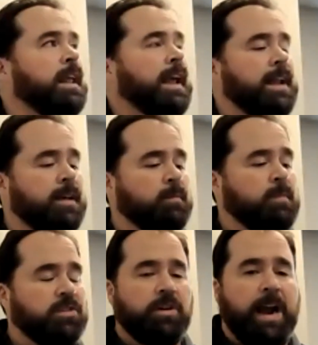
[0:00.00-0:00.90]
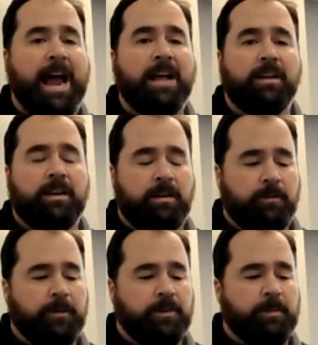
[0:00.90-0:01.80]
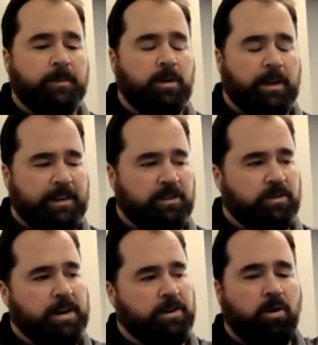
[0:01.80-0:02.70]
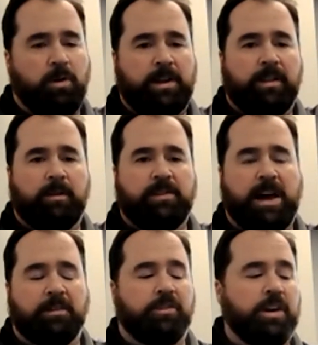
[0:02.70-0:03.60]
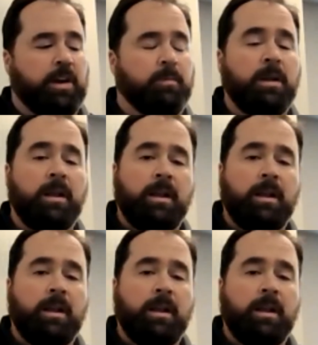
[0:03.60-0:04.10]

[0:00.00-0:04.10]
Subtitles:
And then Mr. Allen, for some of you like 6th graders are going into the South Gym.